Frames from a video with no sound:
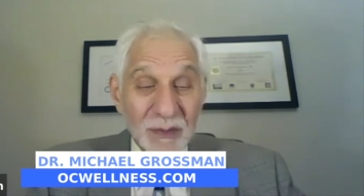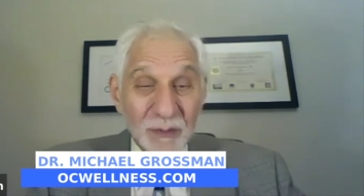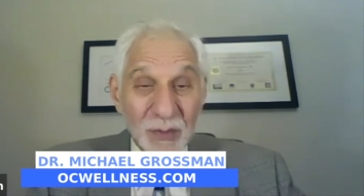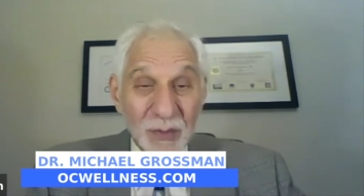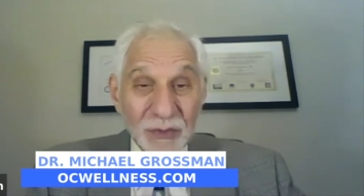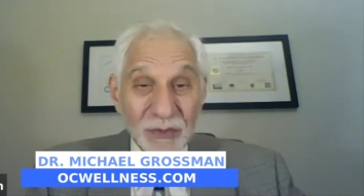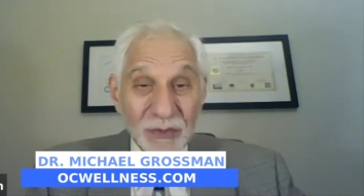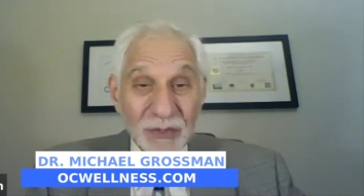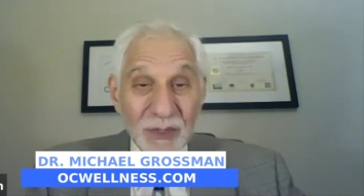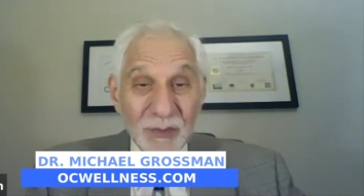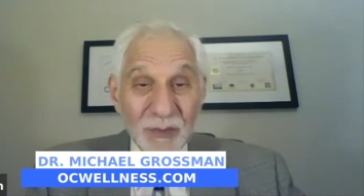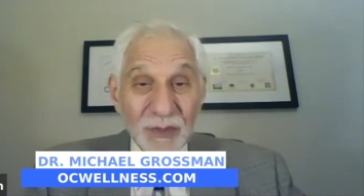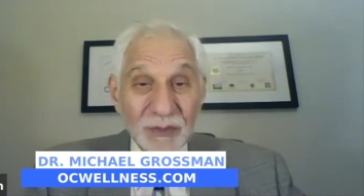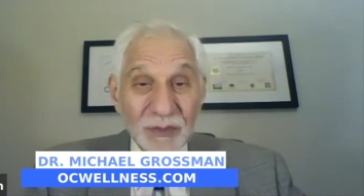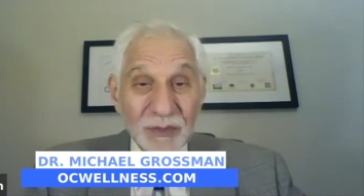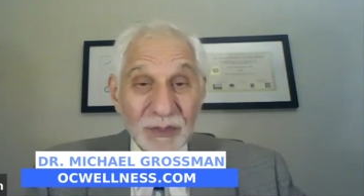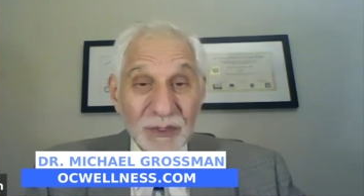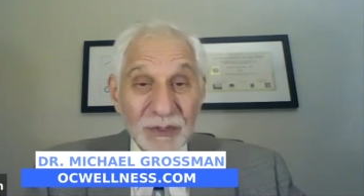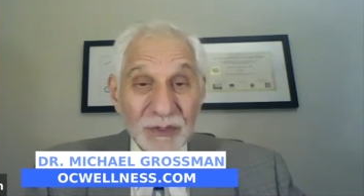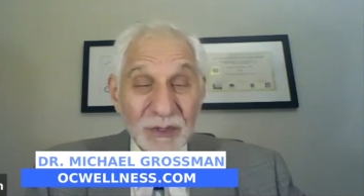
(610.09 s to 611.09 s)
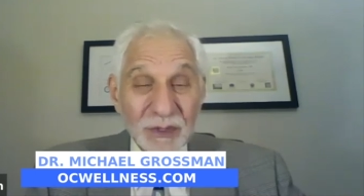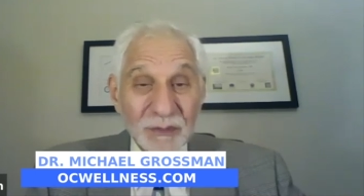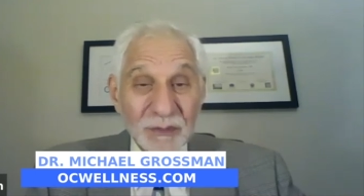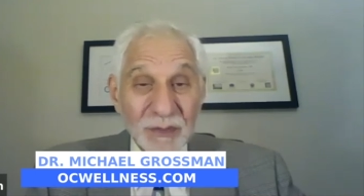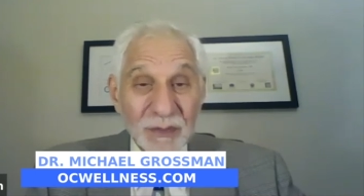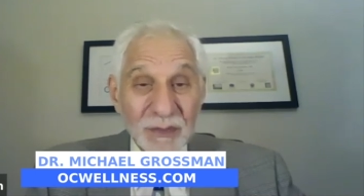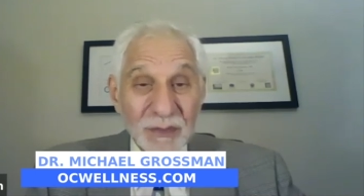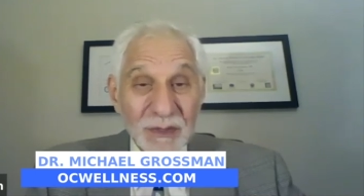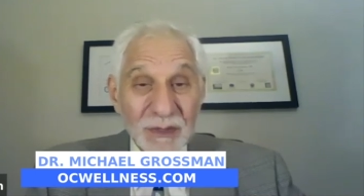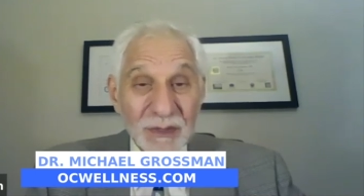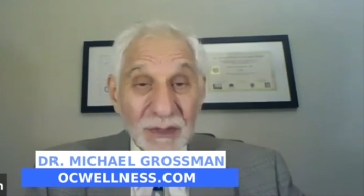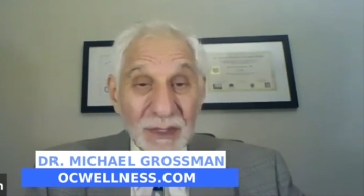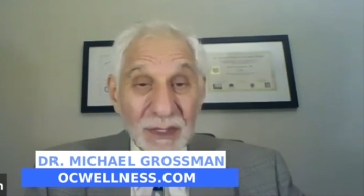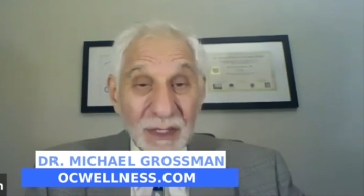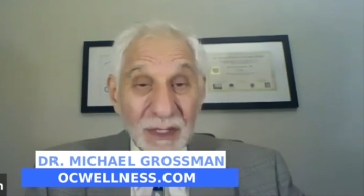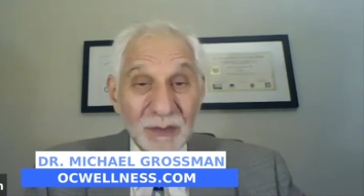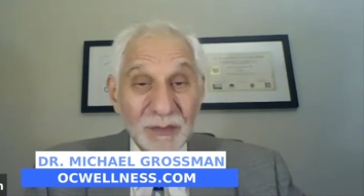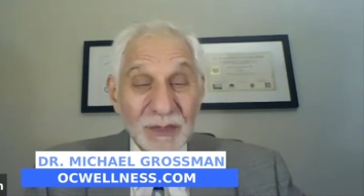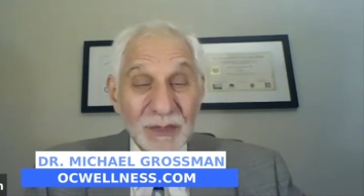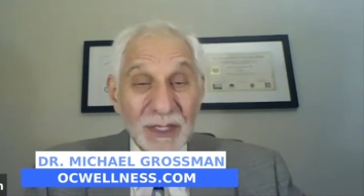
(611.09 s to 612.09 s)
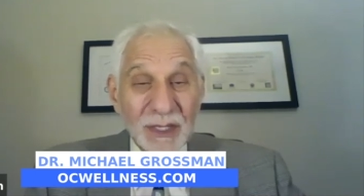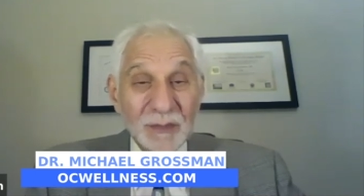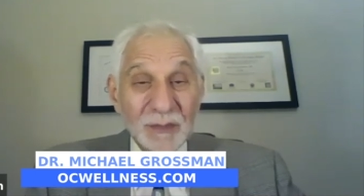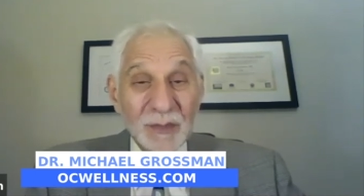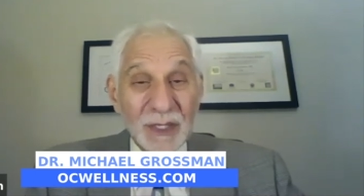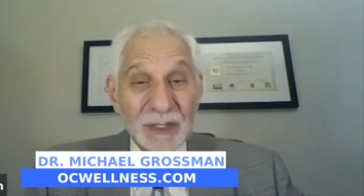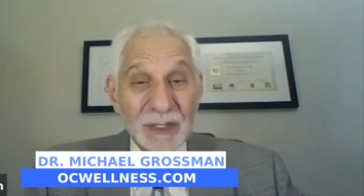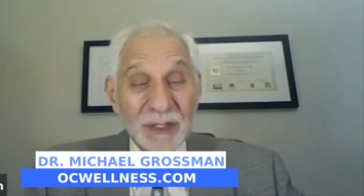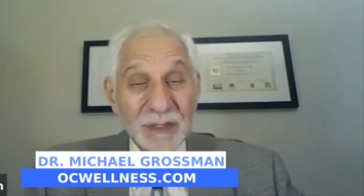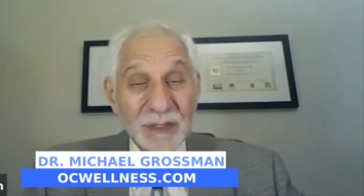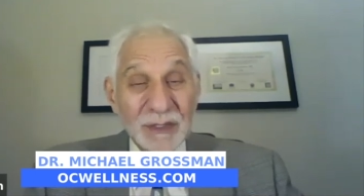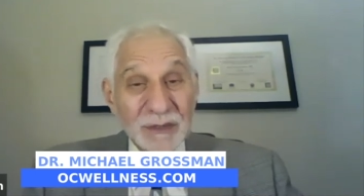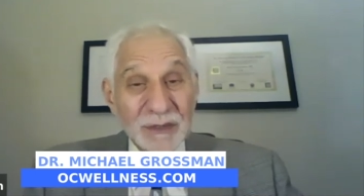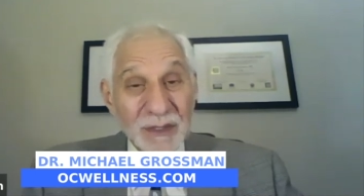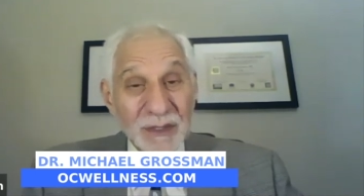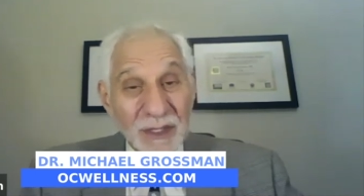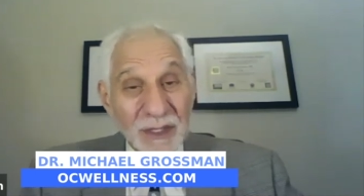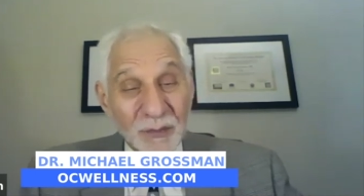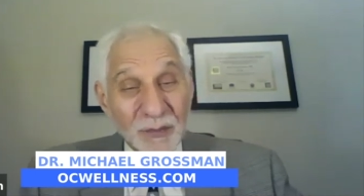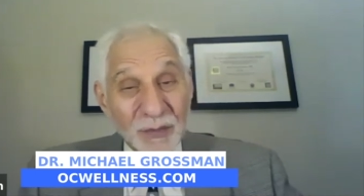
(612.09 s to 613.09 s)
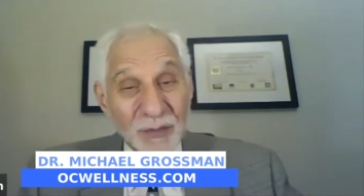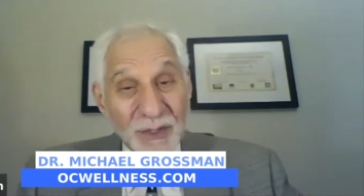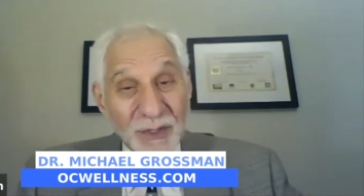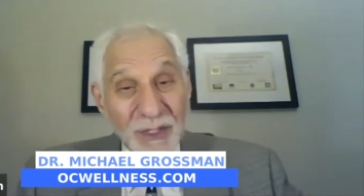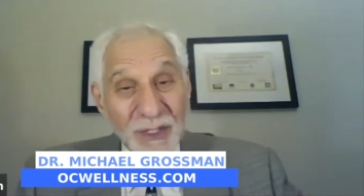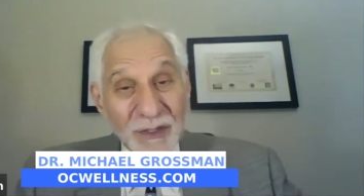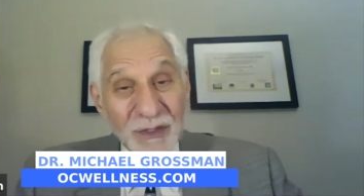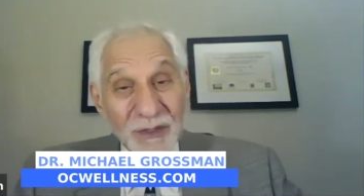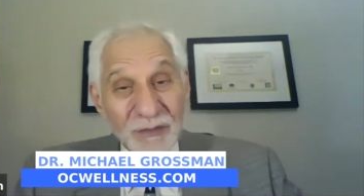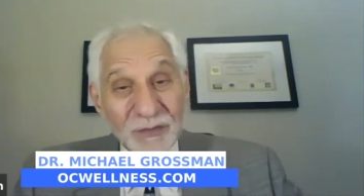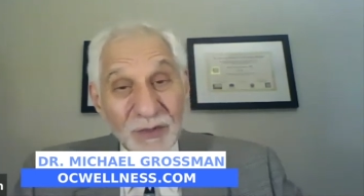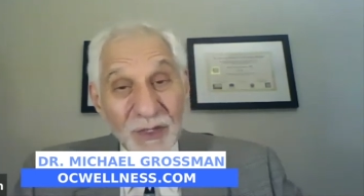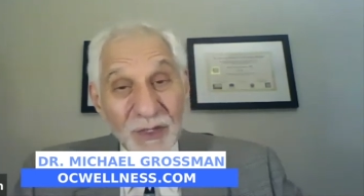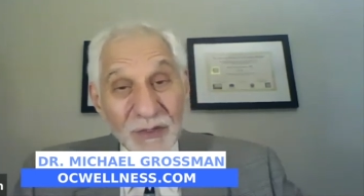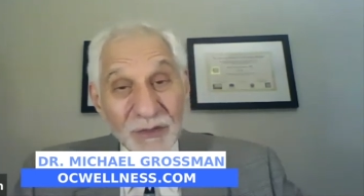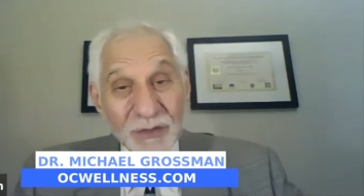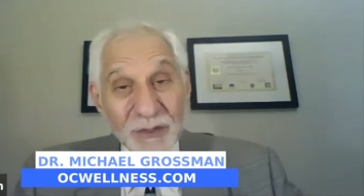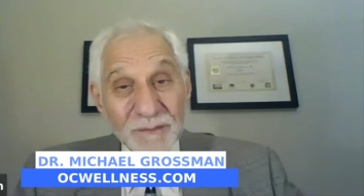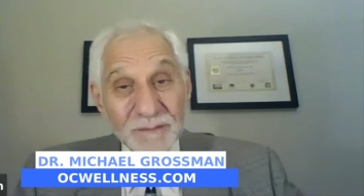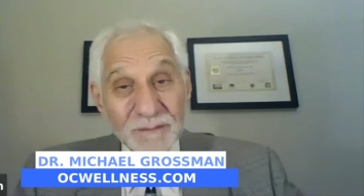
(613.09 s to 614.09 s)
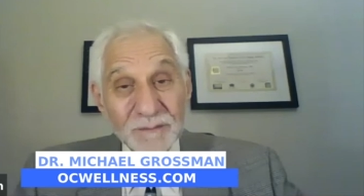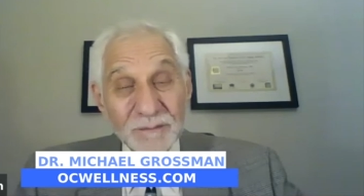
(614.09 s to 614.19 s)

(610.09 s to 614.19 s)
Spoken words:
boost the immune system, help diabetes, help your kidney function.